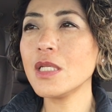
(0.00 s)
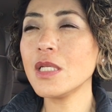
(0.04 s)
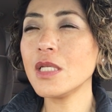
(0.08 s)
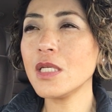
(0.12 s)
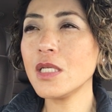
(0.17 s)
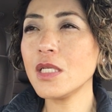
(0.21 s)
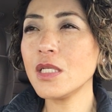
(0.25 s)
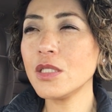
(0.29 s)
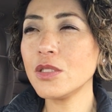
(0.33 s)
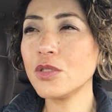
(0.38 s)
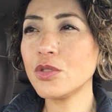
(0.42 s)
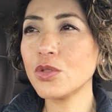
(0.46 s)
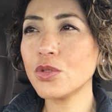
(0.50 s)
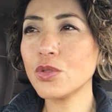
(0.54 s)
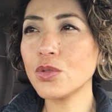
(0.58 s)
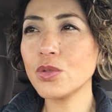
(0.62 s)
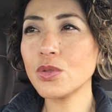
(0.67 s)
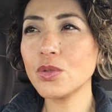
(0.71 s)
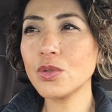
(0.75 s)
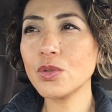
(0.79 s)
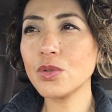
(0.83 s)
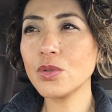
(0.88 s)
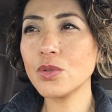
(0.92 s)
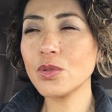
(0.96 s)
need
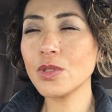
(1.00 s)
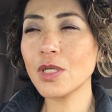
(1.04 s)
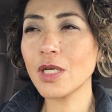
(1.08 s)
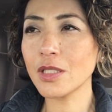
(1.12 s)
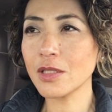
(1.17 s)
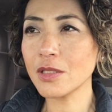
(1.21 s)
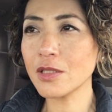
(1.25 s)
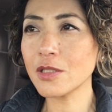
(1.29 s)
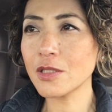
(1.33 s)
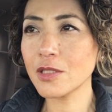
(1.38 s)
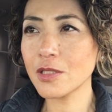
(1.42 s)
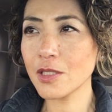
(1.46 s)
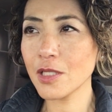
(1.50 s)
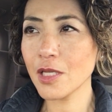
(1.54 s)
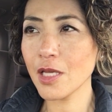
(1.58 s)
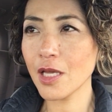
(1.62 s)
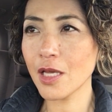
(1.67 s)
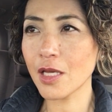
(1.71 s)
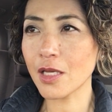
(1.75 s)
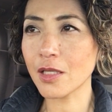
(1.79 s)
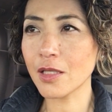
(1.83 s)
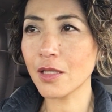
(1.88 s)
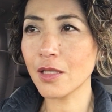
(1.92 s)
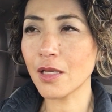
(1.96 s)
to
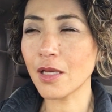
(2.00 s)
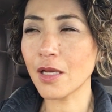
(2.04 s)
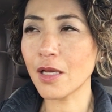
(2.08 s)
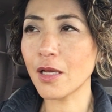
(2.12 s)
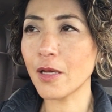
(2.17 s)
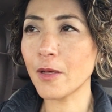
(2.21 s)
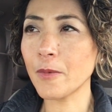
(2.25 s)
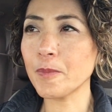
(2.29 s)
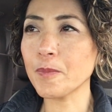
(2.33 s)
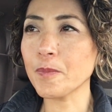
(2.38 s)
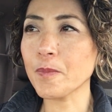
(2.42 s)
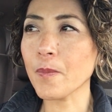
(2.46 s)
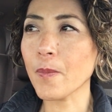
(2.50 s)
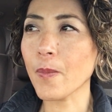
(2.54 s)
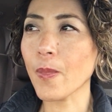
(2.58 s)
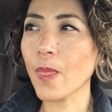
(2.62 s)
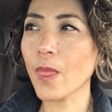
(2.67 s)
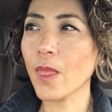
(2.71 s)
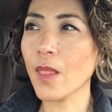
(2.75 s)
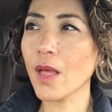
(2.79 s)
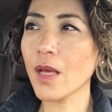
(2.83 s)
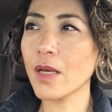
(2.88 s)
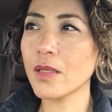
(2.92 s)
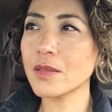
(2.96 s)
understand that
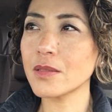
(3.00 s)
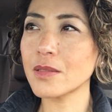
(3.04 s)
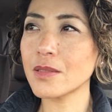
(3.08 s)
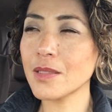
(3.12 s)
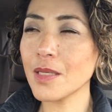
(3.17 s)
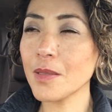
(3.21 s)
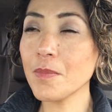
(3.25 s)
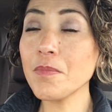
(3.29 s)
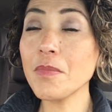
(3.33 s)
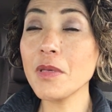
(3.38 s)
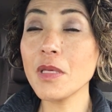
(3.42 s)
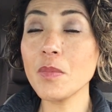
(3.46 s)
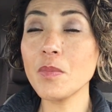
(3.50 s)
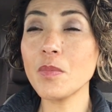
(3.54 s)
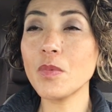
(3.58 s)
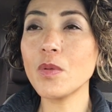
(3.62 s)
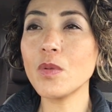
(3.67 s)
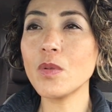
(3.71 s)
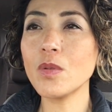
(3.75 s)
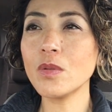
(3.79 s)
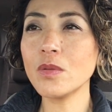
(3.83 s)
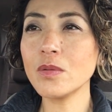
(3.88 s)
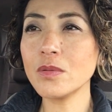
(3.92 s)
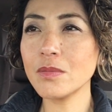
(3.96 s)
some
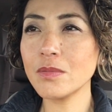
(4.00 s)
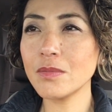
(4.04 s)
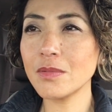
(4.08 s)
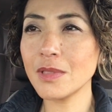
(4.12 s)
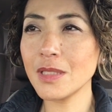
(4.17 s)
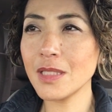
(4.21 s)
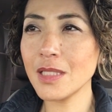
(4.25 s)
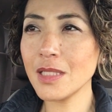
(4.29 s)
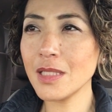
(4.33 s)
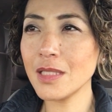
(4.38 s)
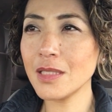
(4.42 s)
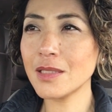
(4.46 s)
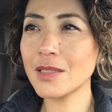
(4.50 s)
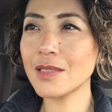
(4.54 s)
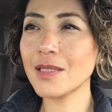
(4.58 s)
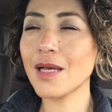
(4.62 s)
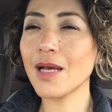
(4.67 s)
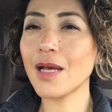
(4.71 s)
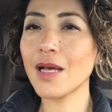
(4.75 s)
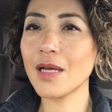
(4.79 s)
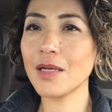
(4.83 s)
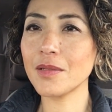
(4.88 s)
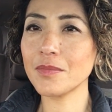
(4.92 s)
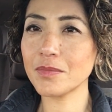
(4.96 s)
people need
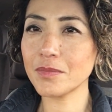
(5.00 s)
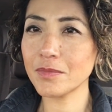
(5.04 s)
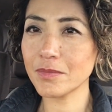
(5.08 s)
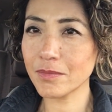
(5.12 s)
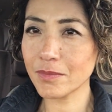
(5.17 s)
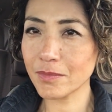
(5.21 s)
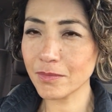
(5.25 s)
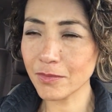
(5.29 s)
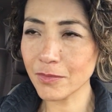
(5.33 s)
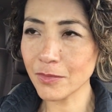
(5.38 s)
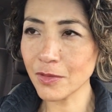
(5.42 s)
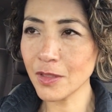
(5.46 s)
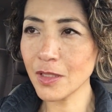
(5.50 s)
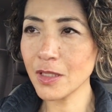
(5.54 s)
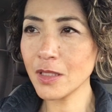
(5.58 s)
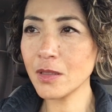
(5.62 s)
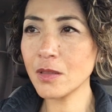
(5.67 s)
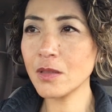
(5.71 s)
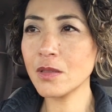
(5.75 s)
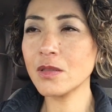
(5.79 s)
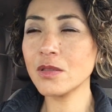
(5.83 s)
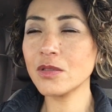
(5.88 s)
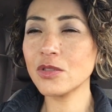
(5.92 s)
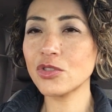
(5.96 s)
that
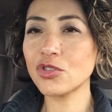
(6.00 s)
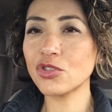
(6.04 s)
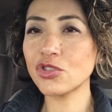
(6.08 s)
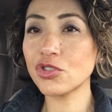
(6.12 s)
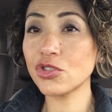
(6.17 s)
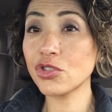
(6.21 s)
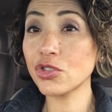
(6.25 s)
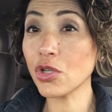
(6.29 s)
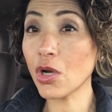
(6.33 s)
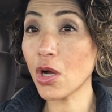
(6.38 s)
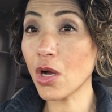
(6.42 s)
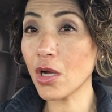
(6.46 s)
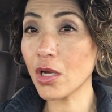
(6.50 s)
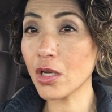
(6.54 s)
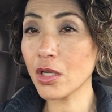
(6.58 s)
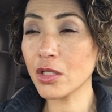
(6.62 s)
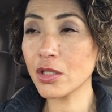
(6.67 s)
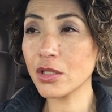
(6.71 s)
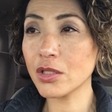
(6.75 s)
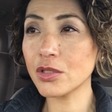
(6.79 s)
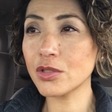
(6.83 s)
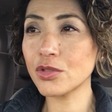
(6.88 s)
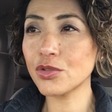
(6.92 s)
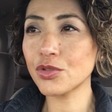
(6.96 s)
real
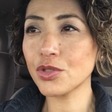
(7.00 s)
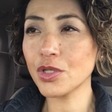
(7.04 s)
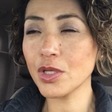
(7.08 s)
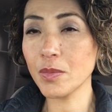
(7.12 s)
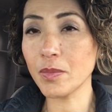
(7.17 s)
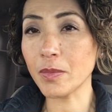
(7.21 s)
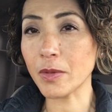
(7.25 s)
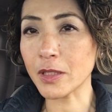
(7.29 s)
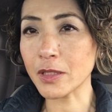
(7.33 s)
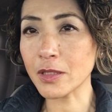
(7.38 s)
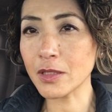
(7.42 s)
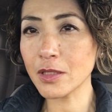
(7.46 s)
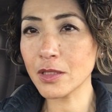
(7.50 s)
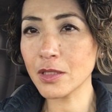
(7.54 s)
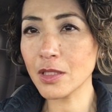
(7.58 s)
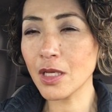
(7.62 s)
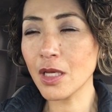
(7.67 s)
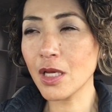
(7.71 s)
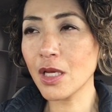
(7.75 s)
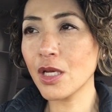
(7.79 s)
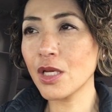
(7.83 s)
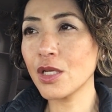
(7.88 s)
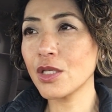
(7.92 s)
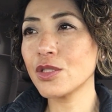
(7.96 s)
shock treatment.
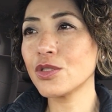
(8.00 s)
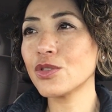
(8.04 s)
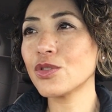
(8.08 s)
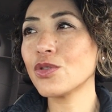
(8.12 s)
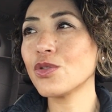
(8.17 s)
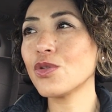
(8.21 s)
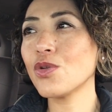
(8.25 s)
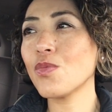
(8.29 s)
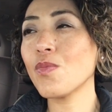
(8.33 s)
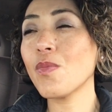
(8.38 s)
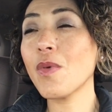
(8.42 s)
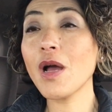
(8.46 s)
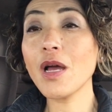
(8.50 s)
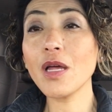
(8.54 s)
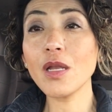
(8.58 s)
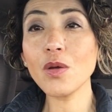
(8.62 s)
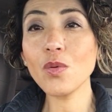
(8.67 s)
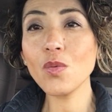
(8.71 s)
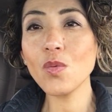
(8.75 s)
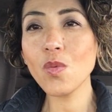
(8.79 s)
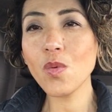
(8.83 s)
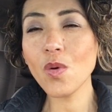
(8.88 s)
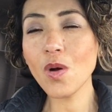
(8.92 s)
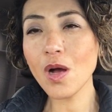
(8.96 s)
So no
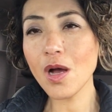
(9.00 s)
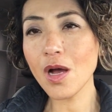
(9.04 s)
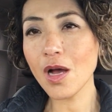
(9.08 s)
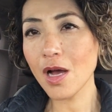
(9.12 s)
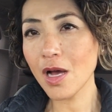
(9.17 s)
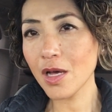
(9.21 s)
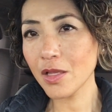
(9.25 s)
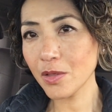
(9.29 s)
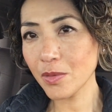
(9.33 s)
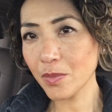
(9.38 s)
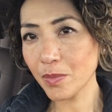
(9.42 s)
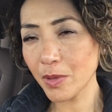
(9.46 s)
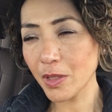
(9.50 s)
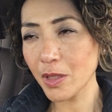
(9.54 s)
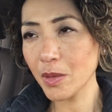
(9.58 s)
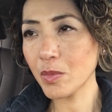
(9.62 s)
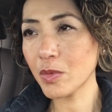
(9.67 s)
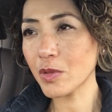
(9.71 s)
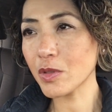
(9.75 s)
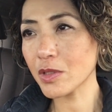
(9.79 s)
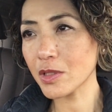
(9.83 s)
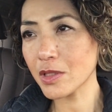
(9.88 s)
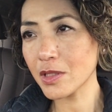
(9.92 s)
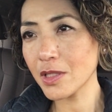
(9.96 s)
matter what other
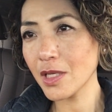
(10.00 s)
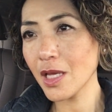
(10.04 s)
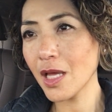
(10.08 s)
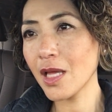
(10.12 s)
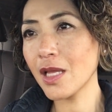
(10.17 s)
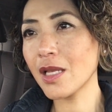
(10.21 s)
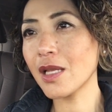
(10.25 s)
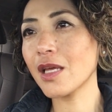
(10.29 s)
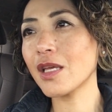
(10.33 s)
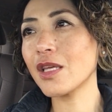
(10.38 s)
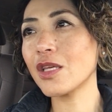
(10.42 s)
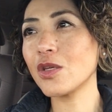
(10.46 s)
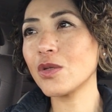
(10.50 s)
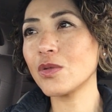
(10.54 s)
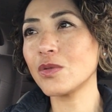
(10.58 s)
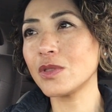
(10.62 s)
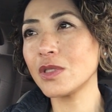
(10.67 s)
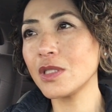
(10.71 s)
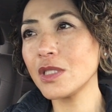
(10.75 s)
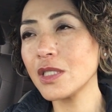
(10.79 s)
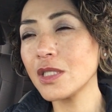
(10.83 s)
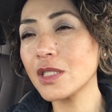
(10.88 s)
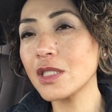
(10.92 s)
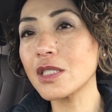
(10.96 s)
people are saying, like you
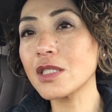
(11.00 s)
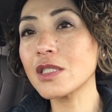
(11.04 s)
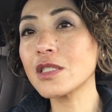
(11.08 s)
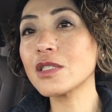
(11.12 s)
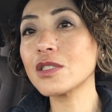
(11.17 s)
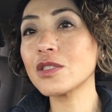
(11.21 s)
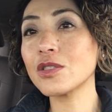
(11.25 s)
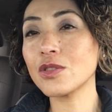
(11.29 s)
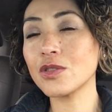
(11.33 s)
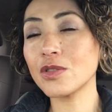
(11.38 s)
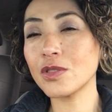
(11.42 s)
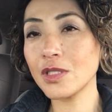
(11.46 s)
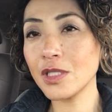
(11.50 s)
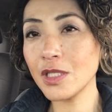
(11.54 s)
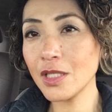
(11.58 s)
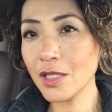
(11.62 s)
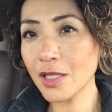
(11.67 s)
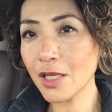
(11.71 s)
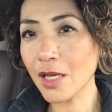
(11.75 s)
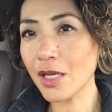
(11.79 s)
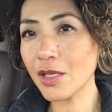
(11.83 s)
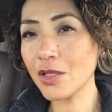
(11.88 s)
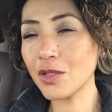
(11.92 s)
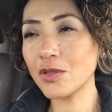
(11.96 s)
need this, you need
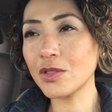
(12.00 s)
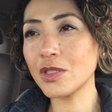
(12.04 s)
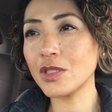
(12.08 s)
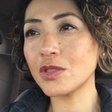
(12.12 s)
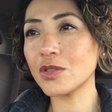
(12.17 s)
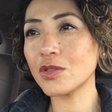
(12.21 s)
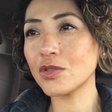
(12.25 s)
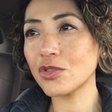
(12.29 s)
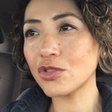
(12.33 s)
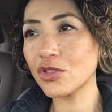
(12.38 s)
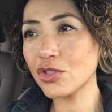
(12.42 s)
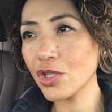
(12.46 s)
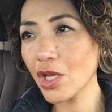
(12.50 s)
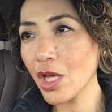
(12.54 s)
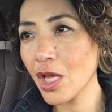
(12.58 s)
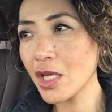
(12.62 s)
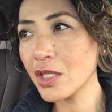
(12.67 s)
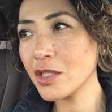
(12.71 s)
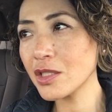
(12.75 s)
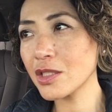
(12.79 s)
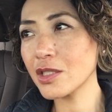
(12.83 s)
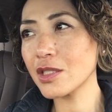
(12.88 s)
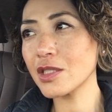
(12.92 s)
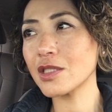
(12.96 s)
that, you need to
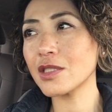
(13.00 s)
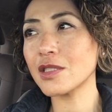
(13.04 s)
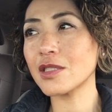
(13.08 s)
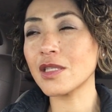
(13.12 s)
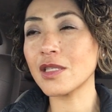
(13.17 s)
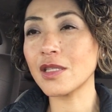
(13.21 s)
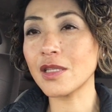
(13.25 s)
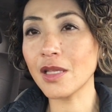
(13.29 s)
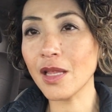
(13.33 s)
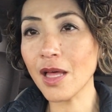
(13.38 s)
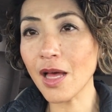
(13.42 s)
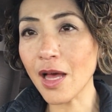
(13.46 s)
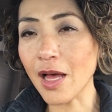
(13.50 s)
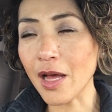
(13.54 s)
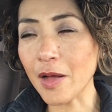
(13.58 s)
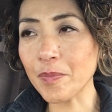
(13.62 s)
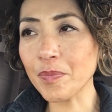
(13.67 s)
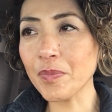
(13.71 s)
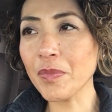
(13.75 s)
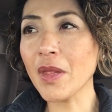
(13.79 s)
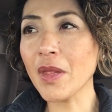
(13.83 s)
change this and that,